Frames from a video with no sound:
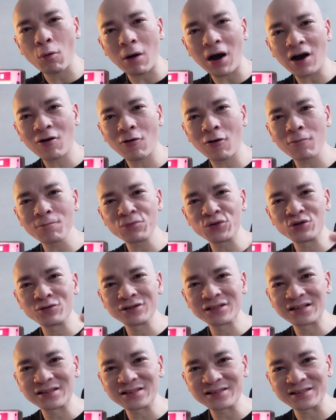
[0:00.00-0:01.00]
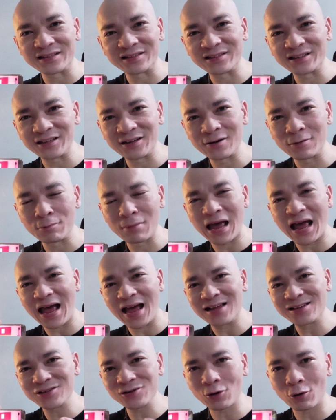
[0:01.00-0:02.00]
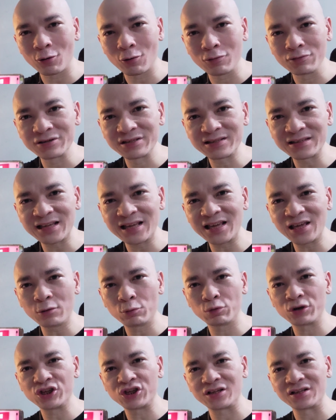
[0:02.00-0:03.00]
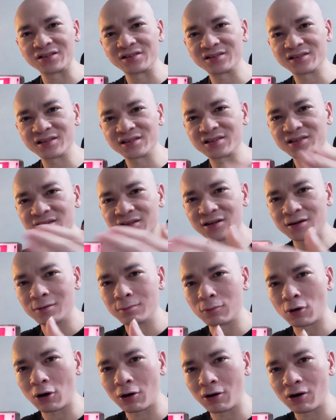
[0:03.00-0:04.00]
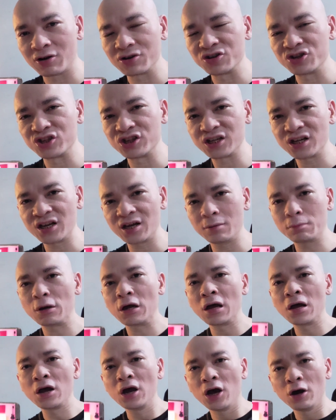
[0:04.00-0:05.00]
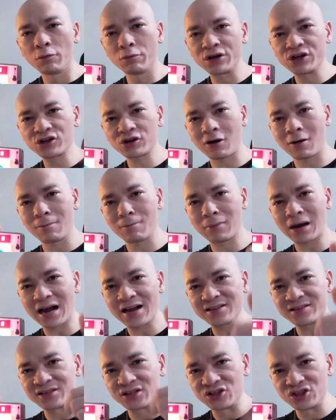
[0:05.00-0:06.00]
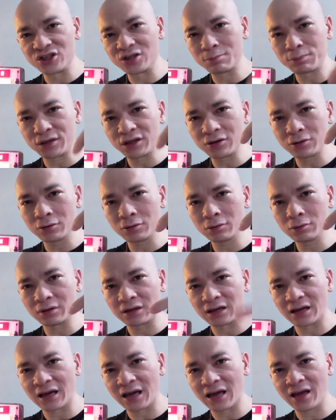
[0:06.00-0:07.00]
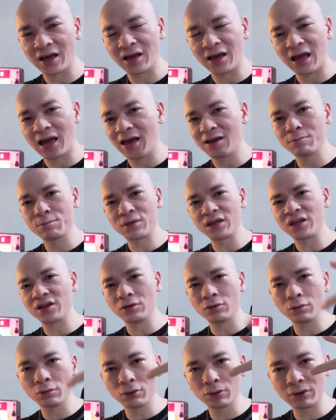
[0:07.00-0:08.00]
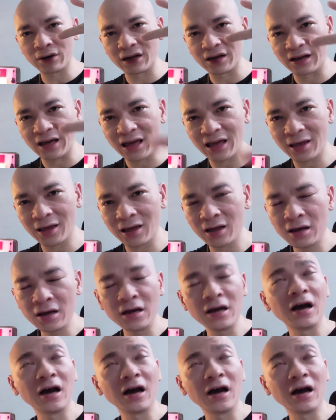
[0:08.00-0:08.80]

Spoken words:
Qualcomm uses the term SoC, which is system on chip, which combines the GPU, the NPU, the